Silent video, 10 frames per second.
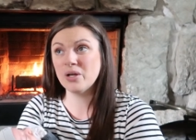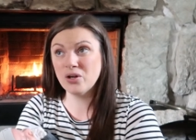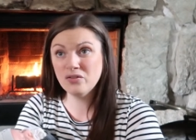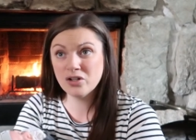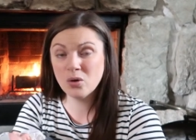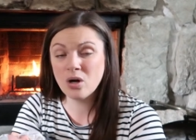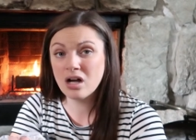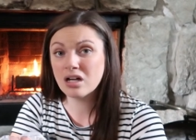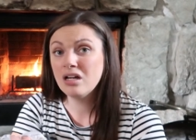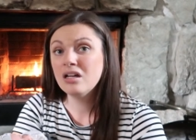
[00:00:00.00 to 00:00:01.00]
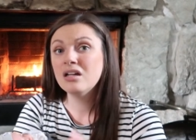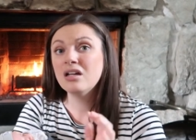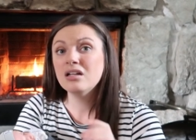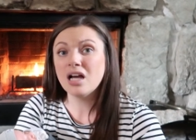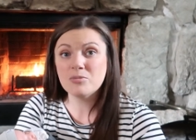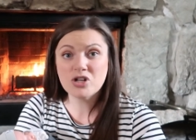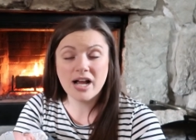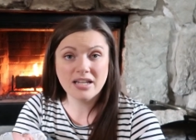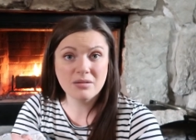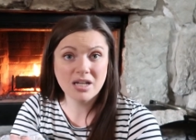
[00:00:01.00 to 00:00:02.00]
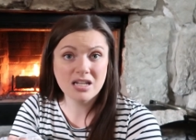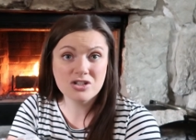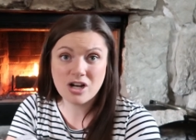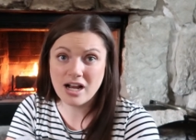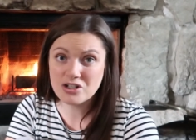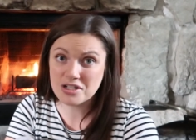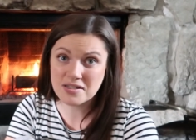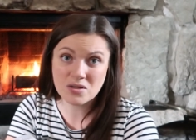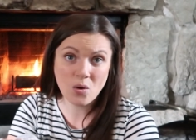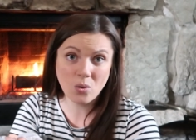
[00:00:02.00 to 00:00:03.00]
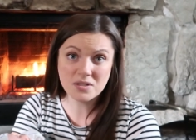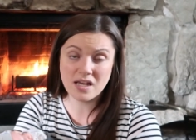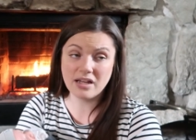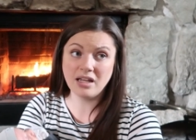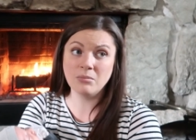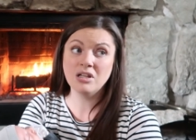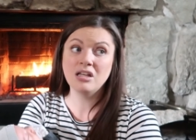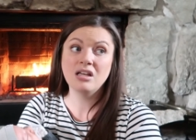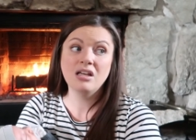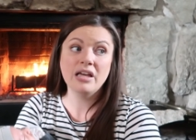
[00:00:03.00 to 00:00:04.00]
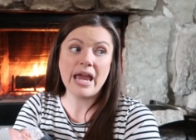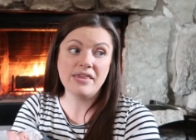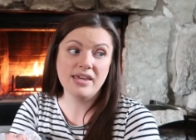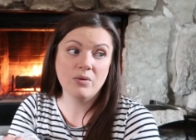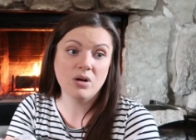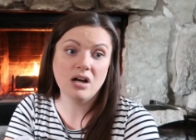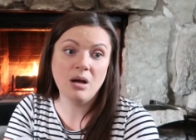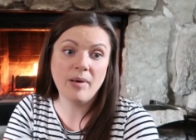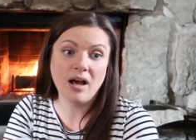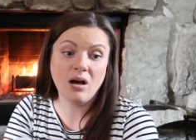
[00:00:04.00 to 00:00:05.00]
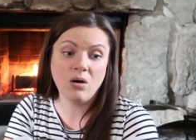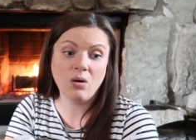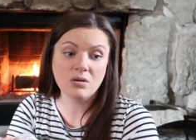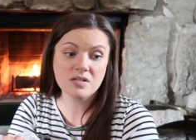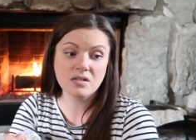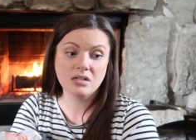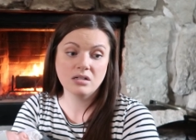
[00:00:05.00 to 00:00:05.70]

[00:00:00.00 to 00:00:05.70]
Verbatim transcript: I go for a walk, I'm tracking my contractions the whole time and they were about